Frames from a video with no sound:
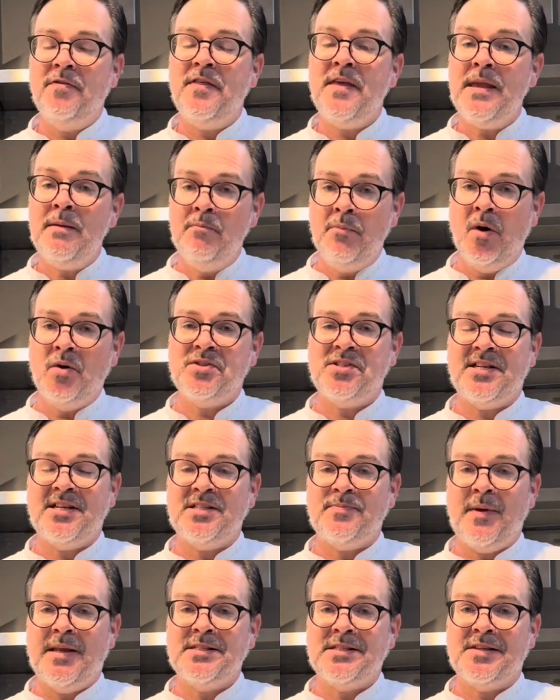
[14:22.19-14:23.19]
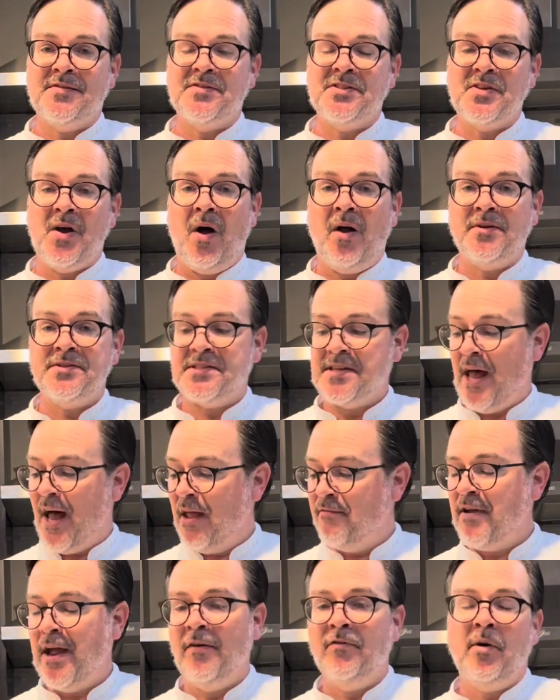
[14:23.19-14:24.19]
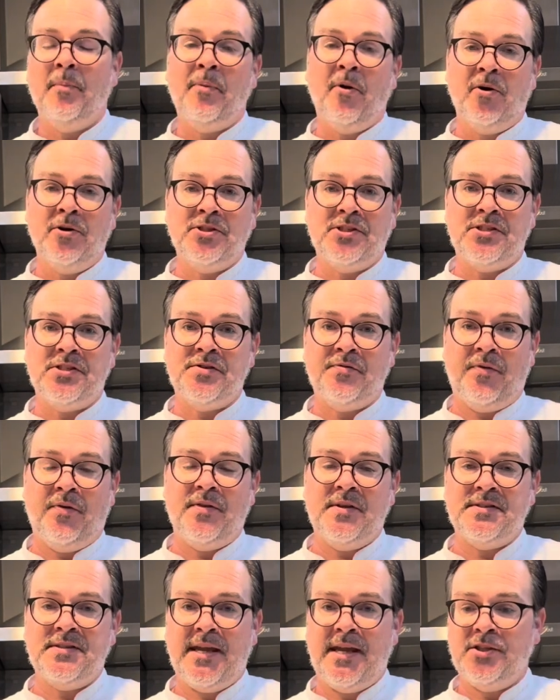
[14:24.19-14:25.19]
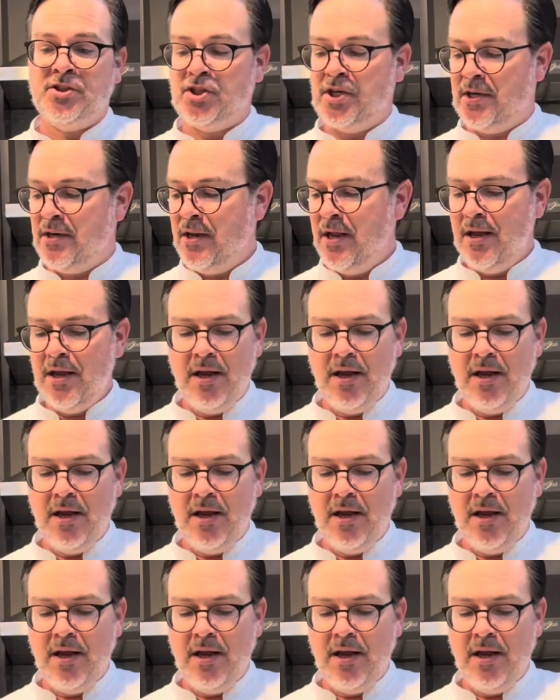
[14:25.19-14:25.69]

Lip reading: the most expensive salts I've ever purchased for this kitchen.